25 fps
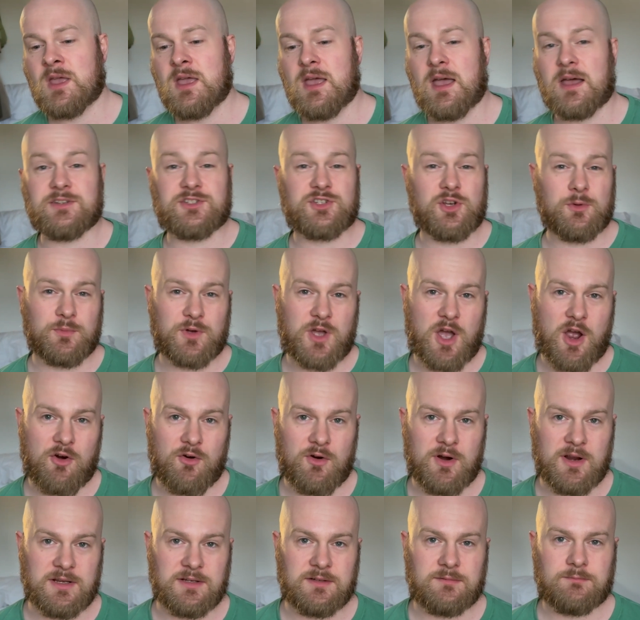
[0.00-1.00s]
And Tom
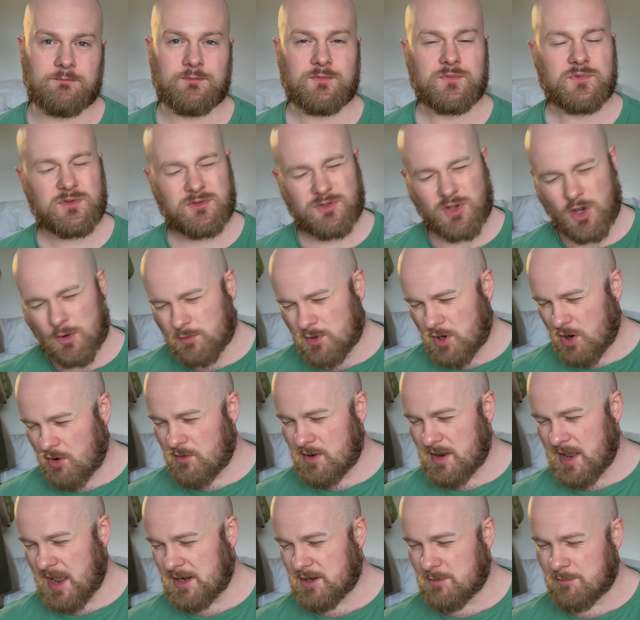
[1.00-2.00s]
Curry
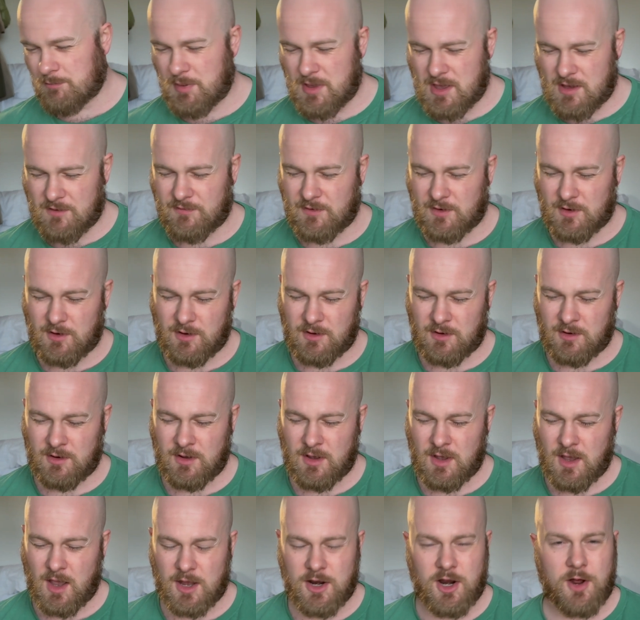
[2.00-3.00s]
had a bit of
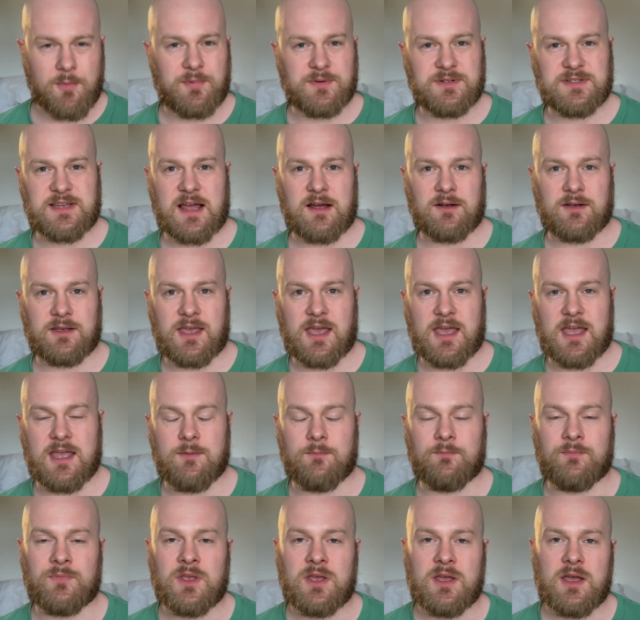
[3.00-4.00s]
an up and down
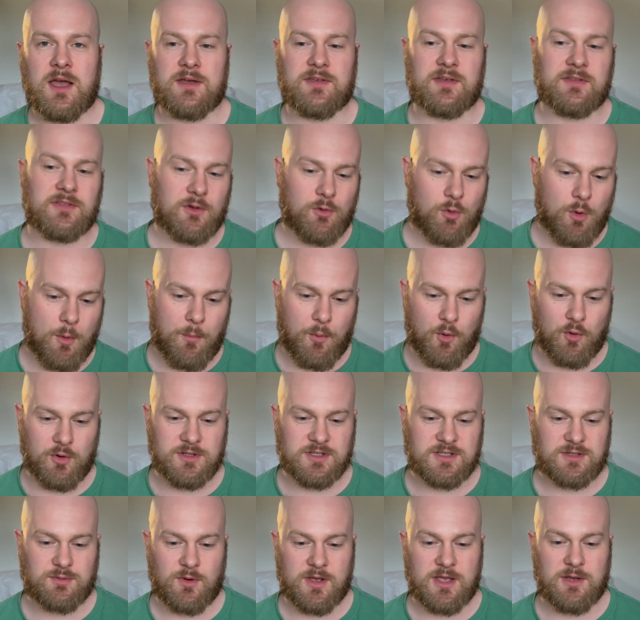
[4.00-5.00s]
game. I think there were
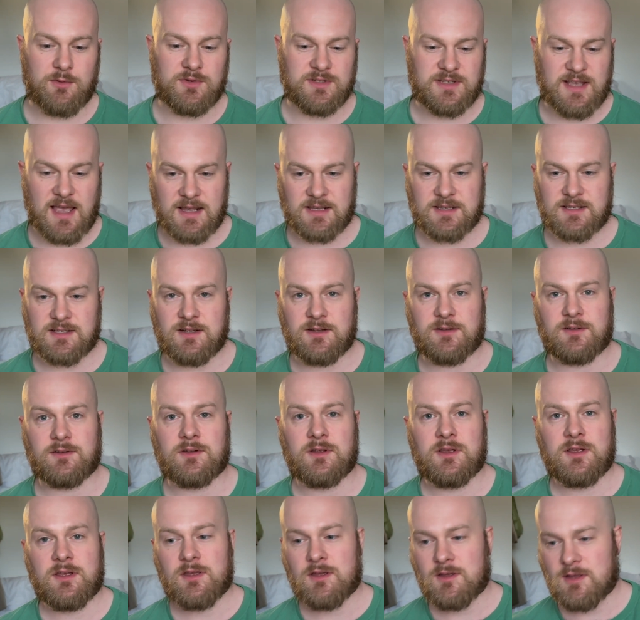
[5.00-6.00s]
points where he was excellent.
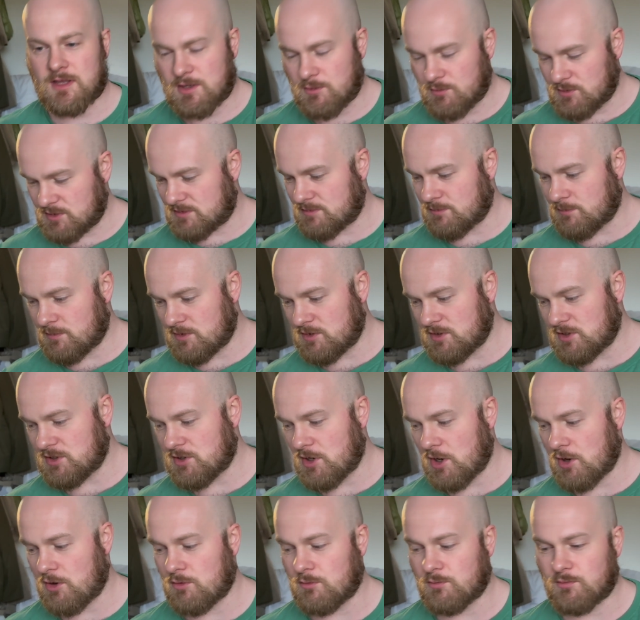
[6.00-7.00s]
He was, you
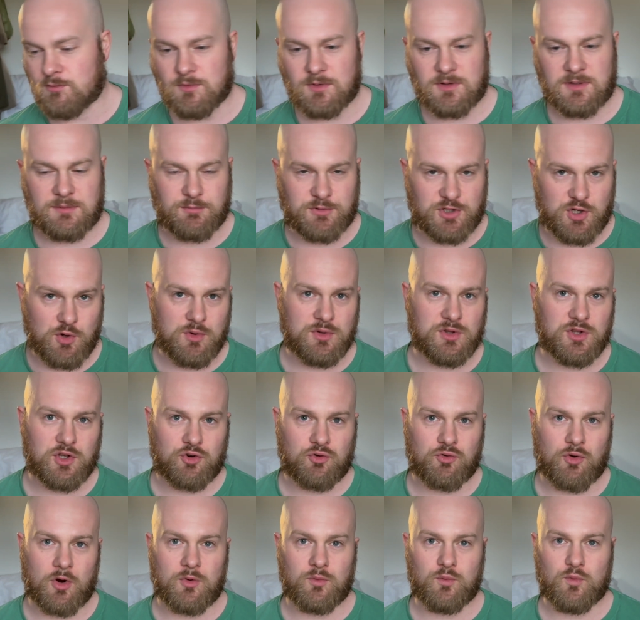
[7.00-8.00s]
know, doing the
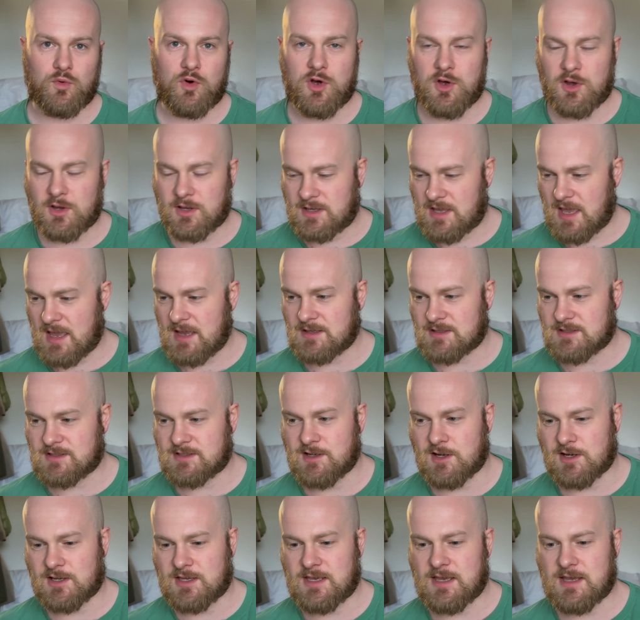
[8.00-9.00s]
grunt work, getting
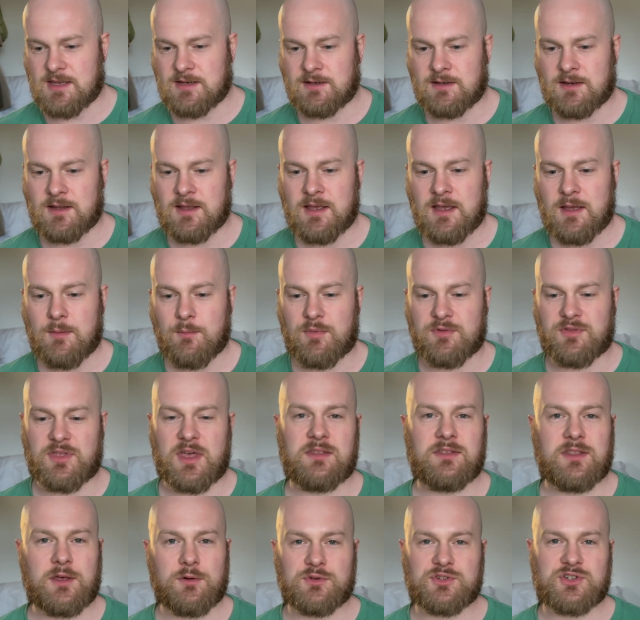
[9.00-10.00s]
stuck in. But
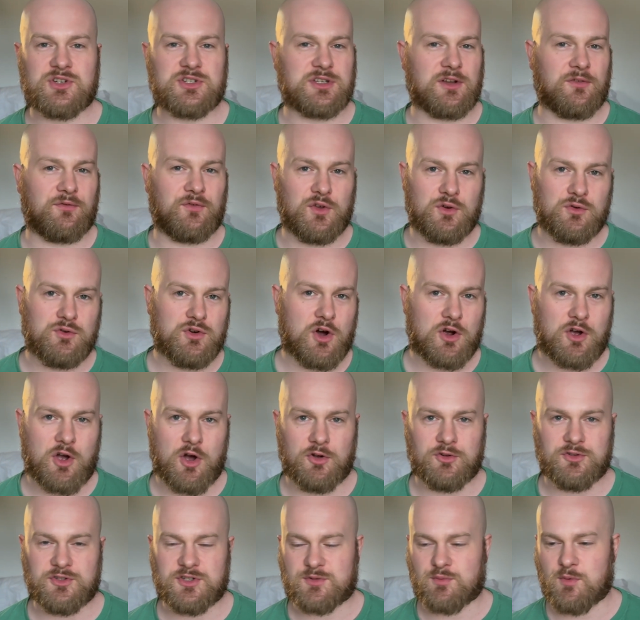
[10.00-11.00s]
then there was just a few
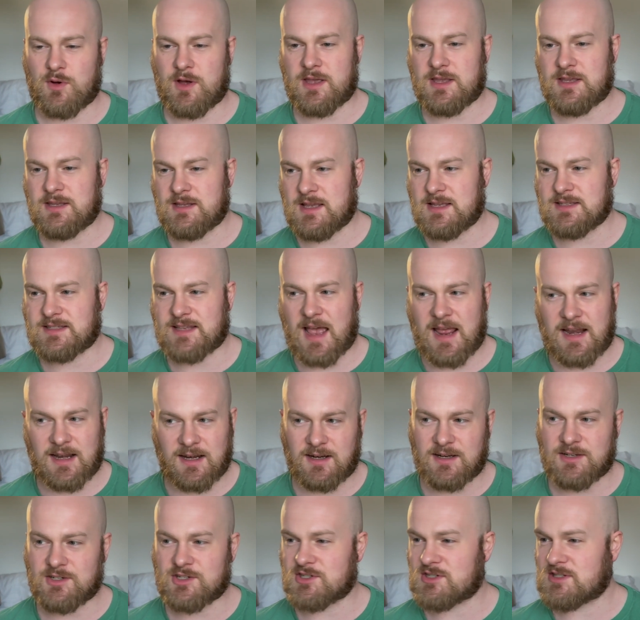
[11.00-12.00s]
knock-ons where his
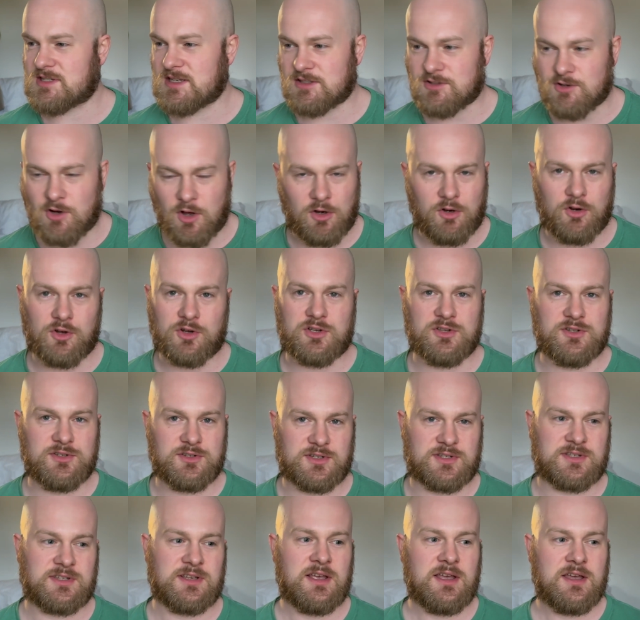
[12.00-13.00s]
handling just did not look
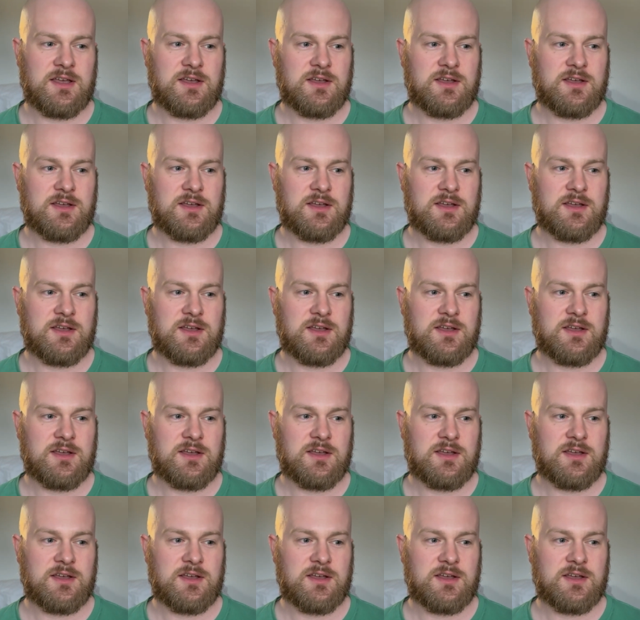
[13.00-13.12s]
as